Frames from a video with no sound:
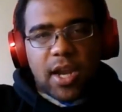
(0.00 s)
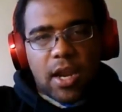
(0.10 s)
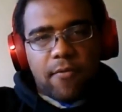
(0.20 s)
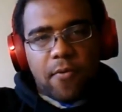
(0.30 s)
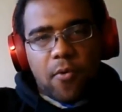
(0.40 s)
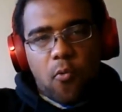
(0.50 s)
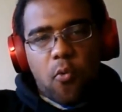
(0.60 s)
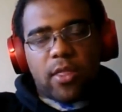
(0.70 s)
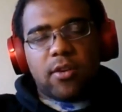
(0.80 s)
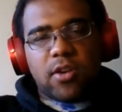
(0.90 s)
kind of
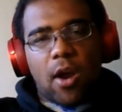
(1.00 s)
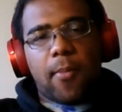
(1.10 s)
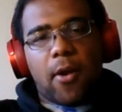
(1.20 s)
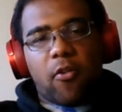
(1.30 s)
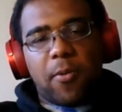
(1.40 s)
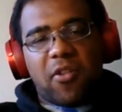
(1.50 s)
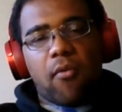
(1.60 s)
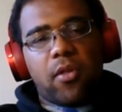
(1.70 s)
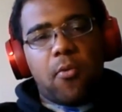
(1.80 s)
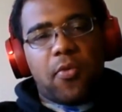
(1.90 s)
what they're talking about
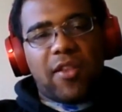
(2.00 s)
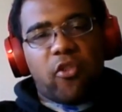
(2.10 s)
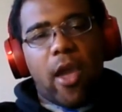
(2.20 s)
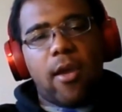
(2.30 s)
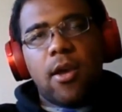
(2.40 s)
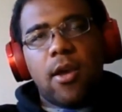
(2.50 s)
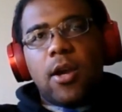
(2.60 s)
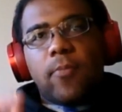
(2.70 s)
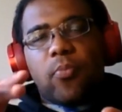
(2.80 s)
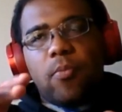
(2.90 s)
specifically when they say,
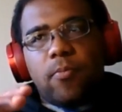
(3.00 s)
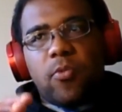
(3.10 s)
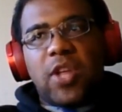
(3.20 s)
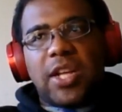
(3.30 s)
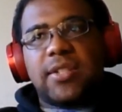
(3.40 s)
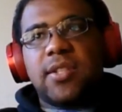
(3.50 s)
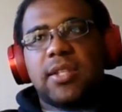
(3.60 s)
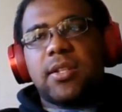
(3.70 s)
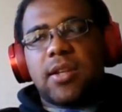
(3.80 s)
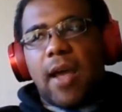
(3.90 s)
let's
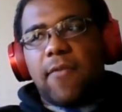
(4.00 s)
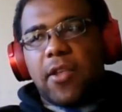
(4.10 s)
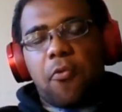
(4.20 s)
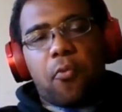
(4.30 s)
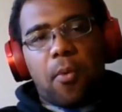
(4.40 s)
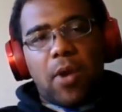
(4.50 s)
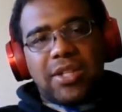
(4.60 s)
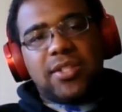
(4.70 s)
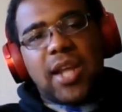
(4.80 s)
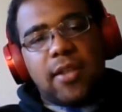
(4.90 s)
just divest from red
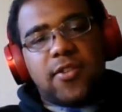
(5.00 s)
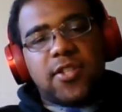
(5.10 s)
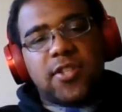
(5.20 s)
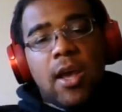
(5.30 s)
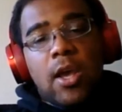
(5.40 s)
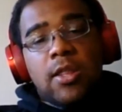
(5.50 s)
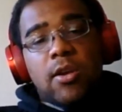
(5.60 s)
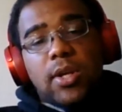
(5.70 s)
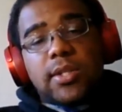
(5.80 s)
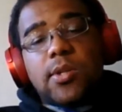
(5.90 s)
states.
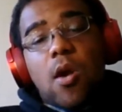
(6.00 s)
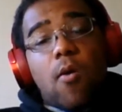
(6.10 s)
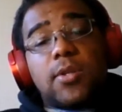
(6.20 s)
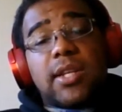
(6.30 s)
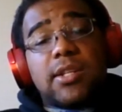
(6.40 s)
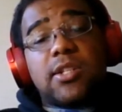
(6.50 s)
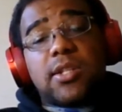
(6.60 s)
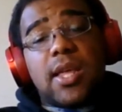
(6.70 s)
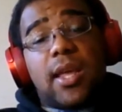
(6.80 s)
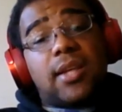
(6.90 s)
There is no such
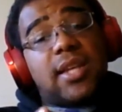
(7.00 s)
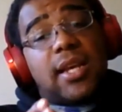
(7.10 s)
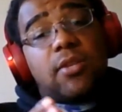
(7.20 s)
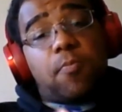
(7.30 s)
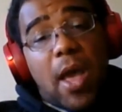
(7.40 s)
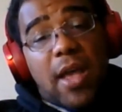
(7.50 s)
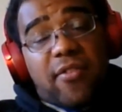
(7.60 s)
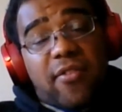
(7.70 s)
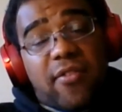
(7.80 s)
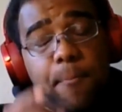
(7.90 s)
thing as
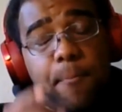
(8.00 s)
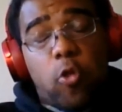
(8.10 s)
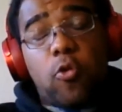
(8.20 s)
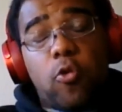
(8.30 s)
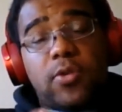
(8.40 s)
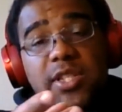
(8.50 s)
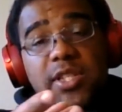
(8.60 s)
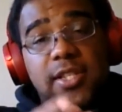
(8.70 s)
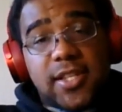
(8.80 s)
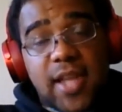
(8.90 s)
a blue
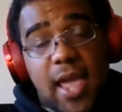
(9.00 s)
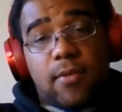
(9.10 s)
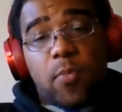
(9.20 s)
state.